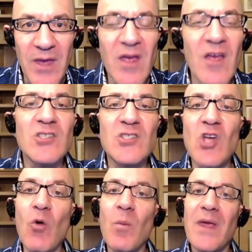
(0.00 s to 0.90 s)

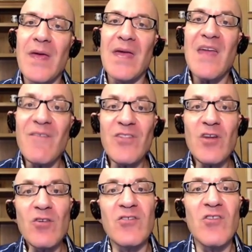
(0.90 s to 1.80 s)
So if
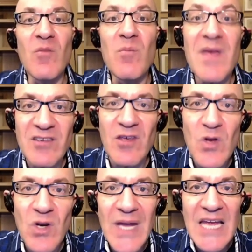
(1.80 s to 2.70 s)
there's
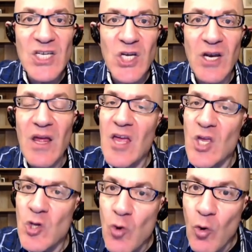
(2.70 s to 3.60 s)
miscommunication,
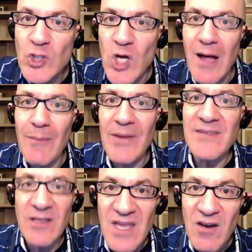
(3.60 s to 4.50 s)
your job as the
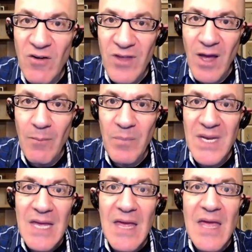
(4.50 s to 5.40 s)
leader of the company
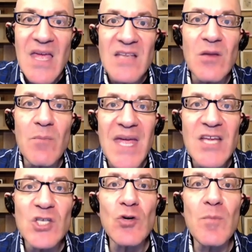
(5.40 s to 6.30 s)
is to make
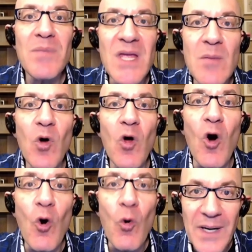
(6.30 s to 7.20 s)
sure people
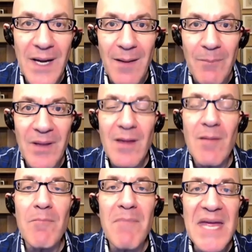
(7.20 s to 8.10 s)
open up,
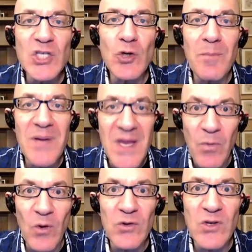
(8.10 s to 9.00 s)
make sure
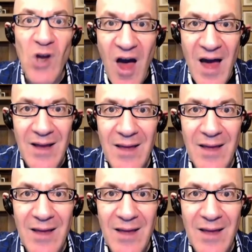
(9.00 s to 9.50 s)
people talk.